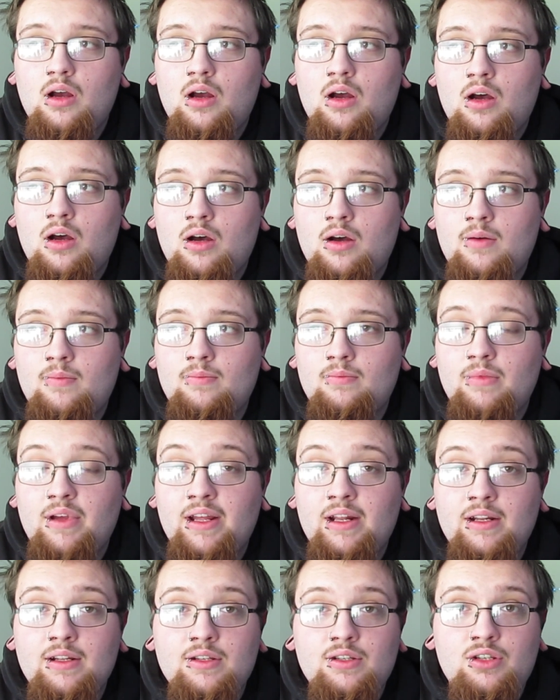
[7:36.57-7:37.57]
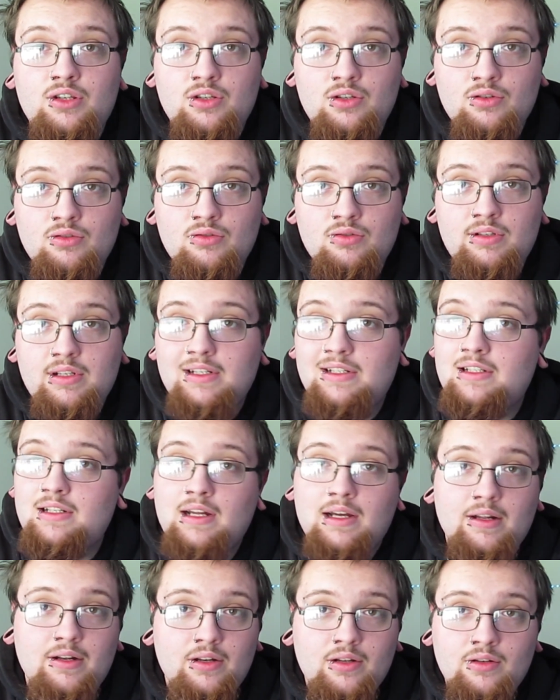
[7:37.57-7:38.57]
It is used, it's
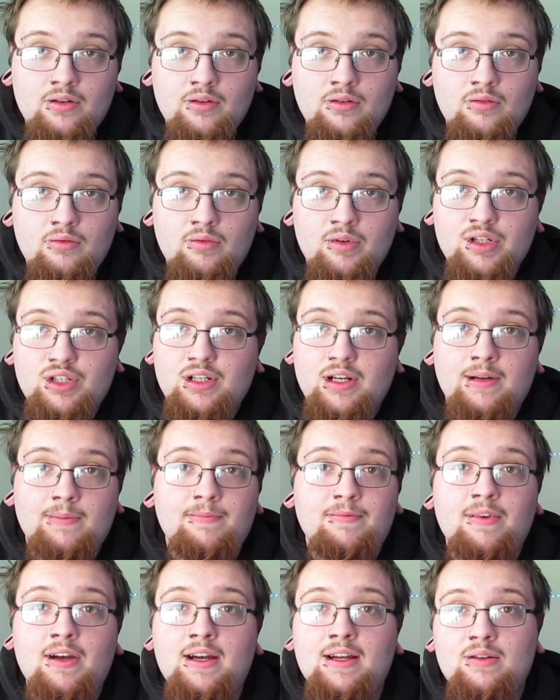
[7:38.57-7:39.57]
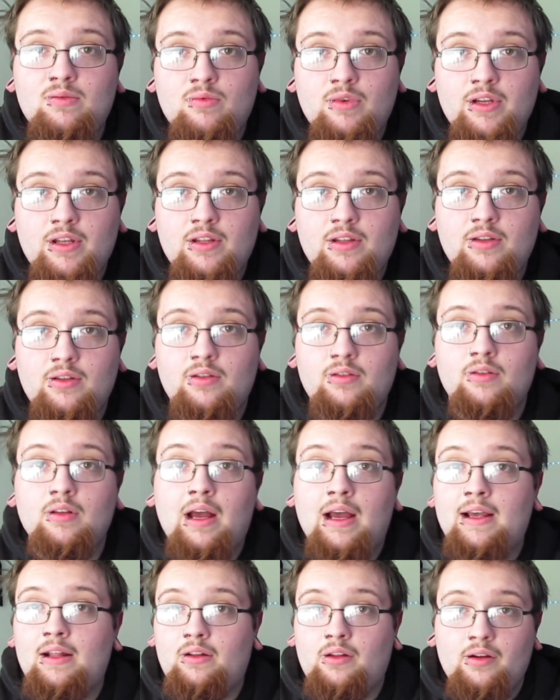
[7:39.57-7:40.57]
not new, which I'm fine with.
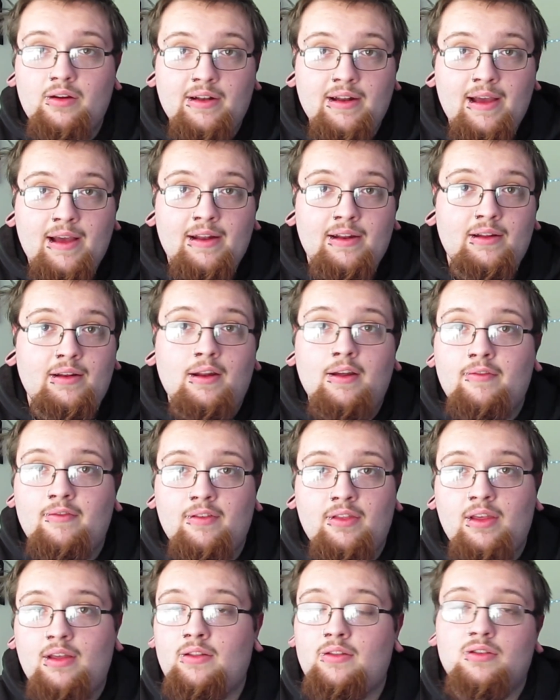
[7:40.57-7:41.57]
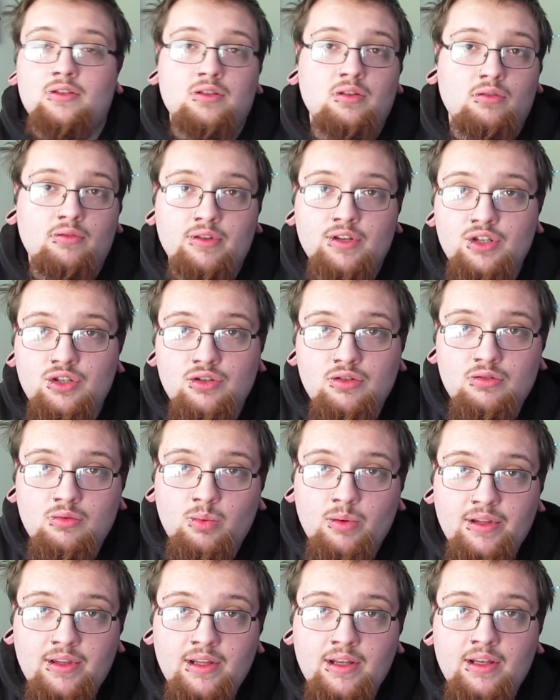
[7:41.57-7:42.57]
I looked at it and everything, there's no issues
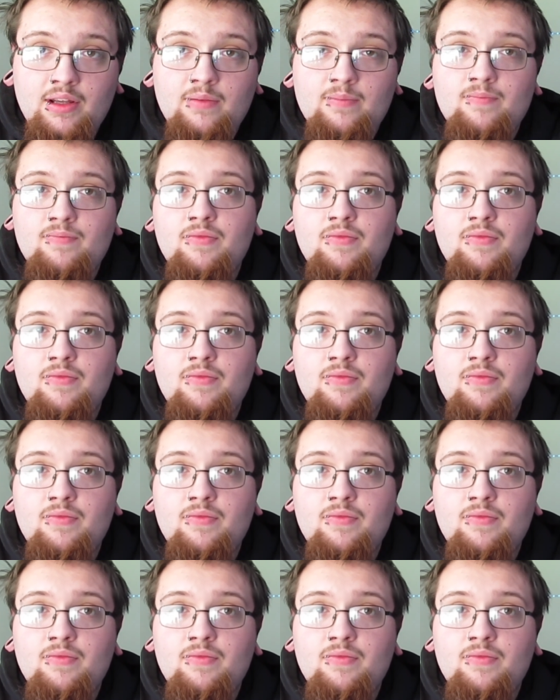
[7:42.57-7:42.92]
with it.